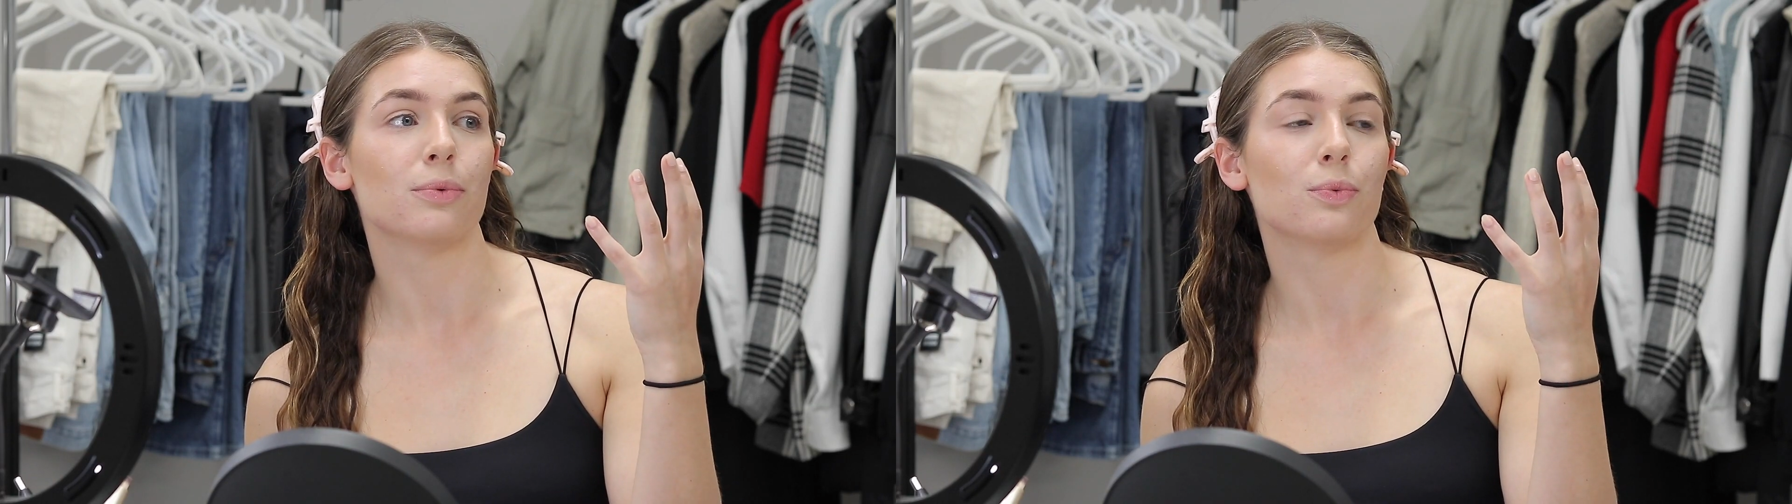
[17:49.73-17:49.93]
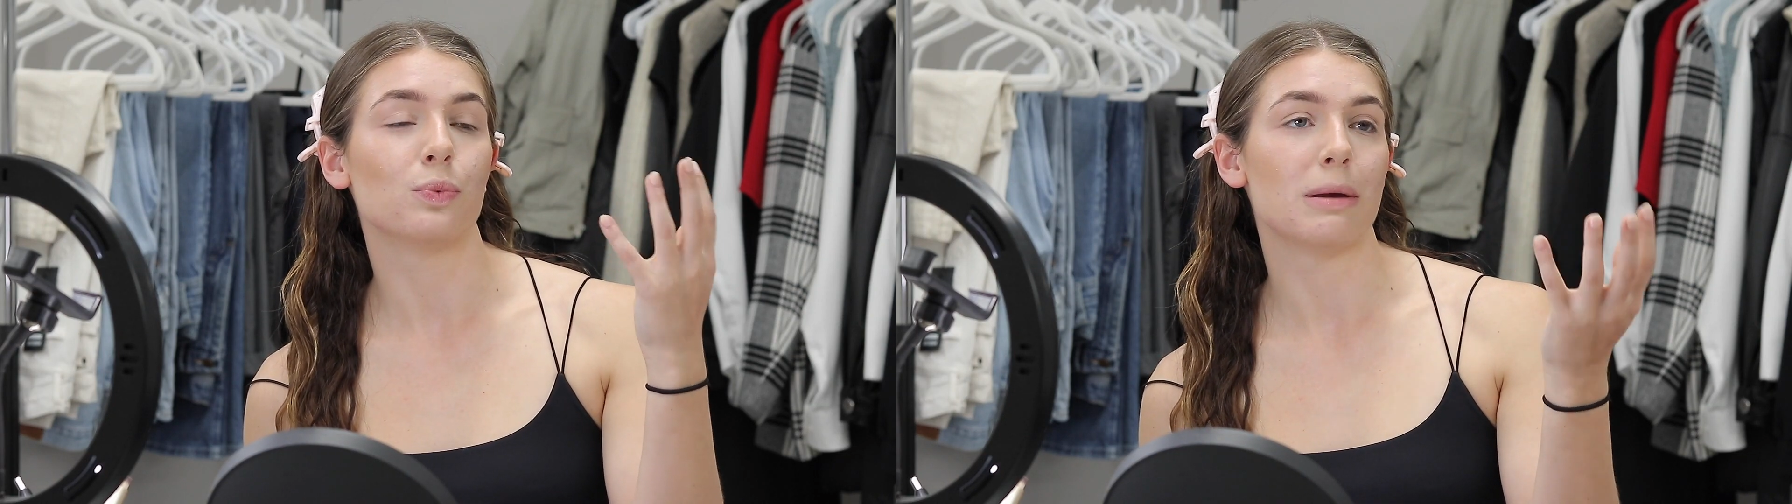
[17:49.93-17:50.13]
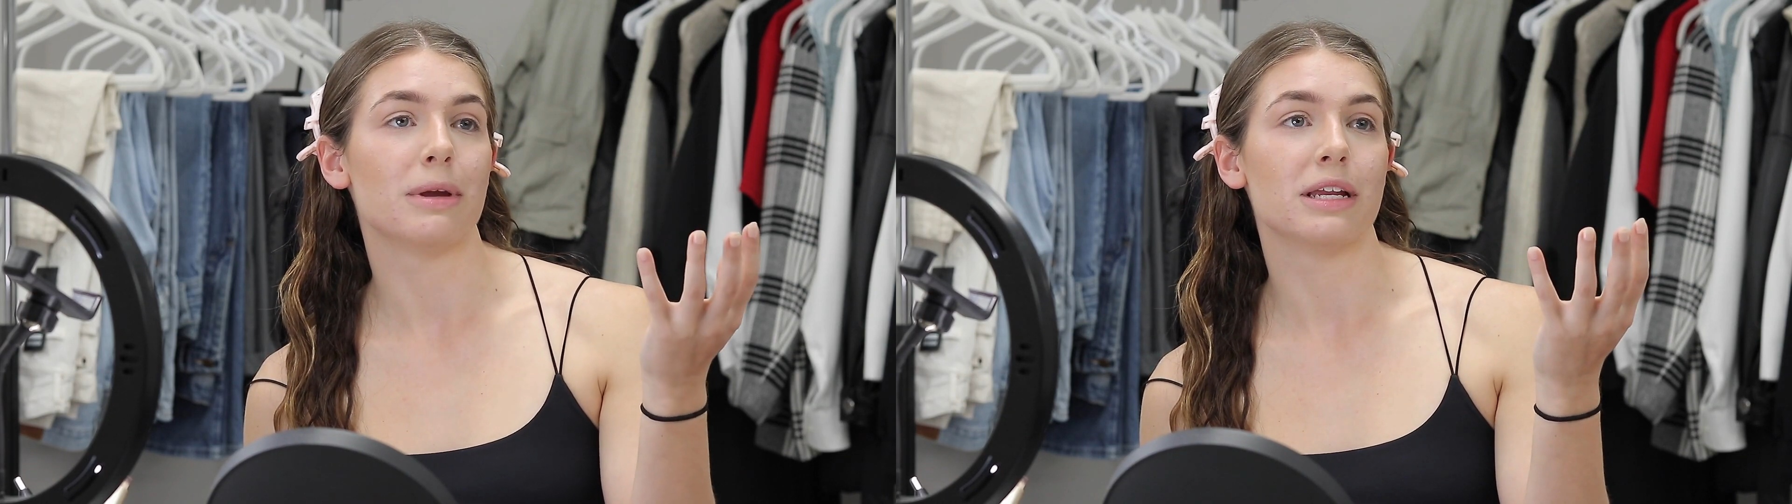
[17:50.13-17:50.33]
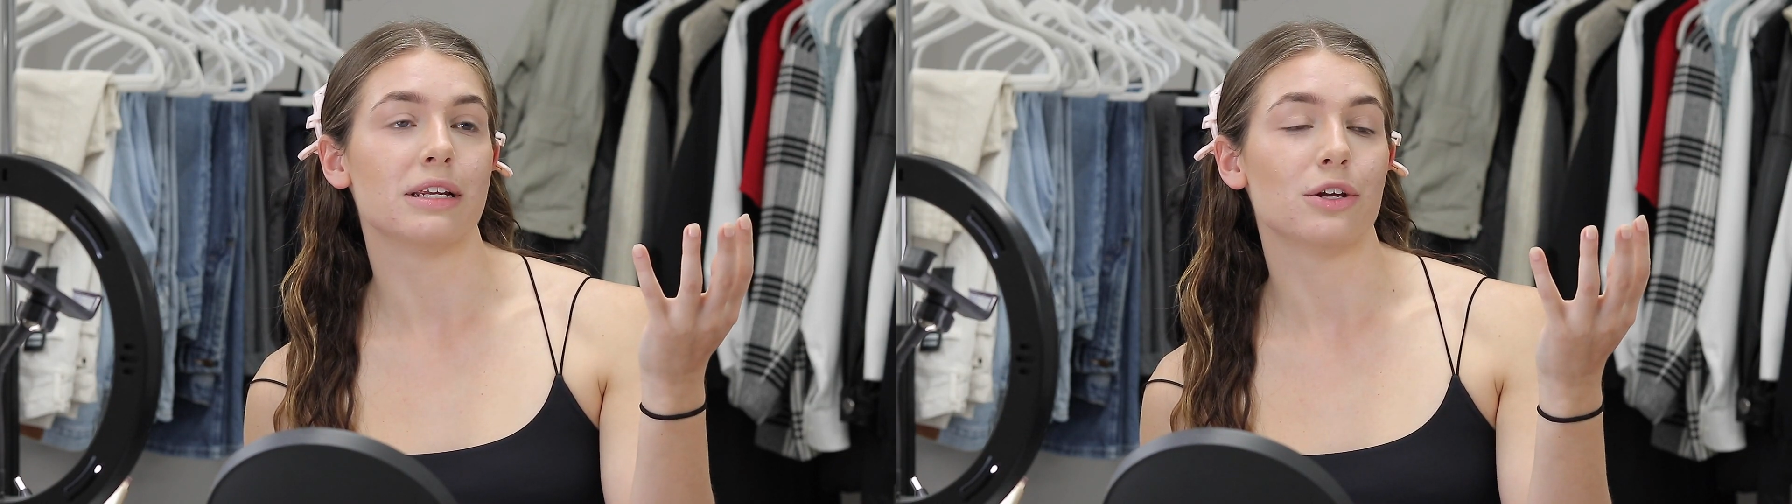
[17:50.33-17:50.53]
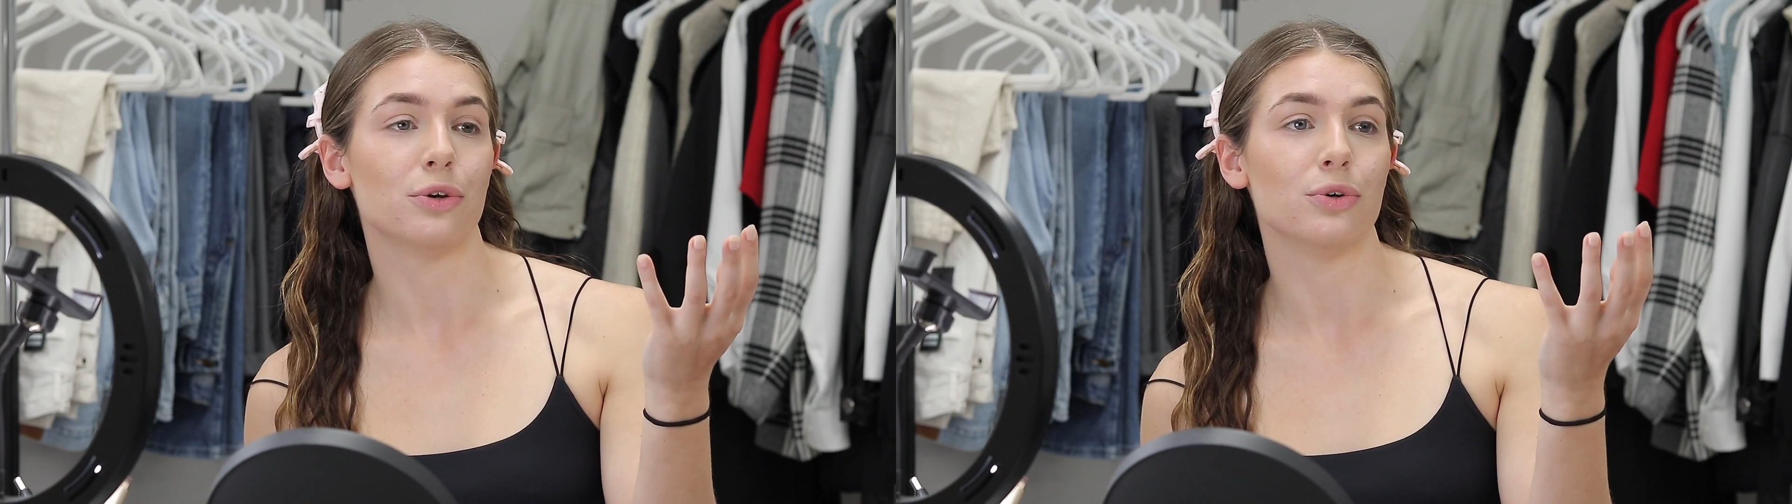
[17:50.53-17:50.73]
women
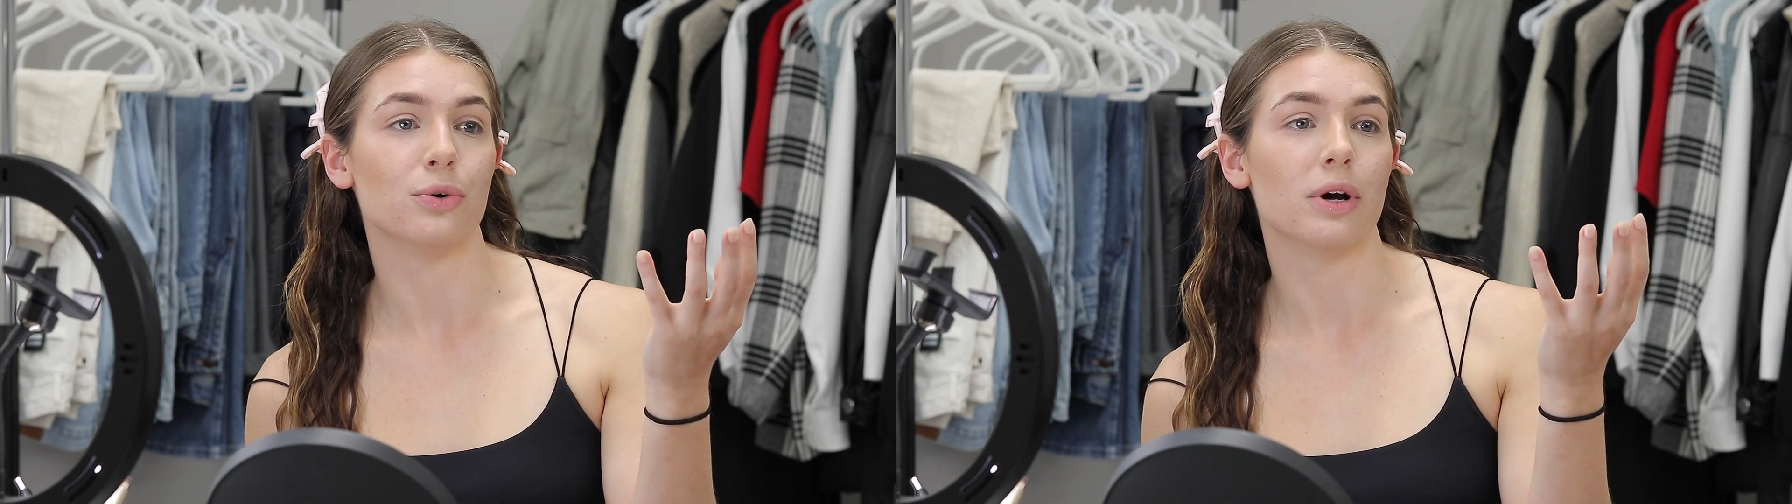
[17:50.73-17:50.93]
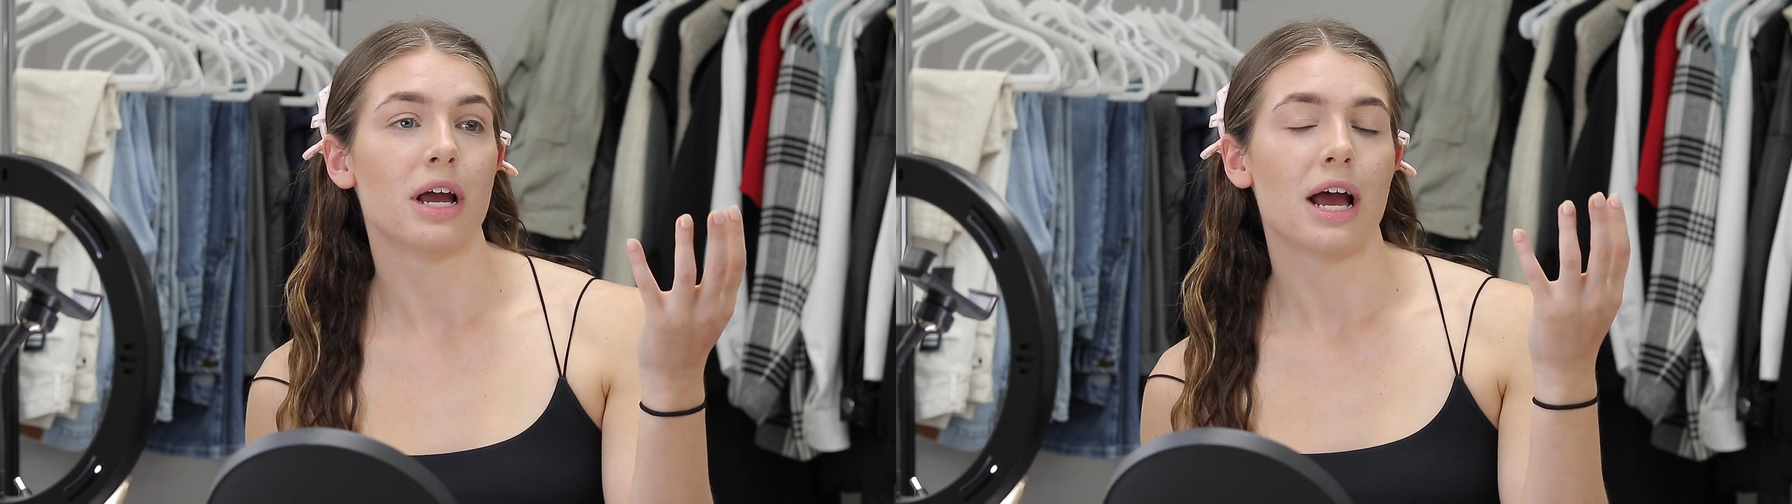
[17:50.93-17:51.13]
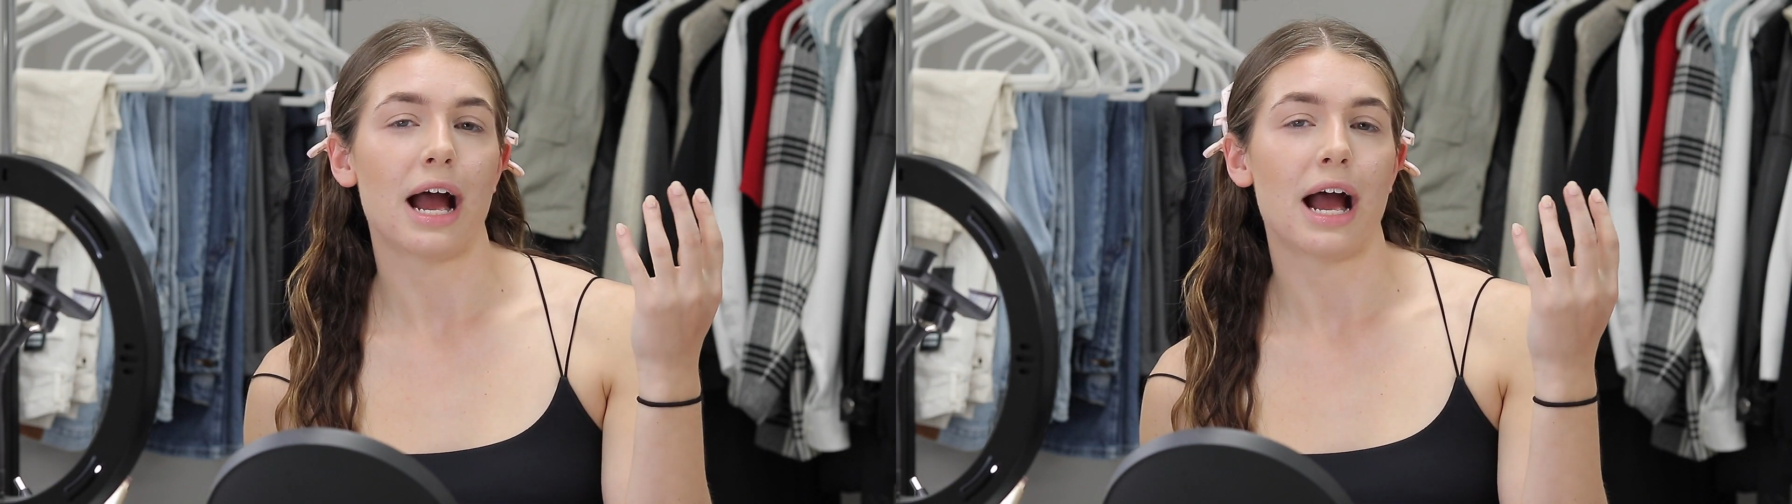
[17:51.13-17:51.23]
who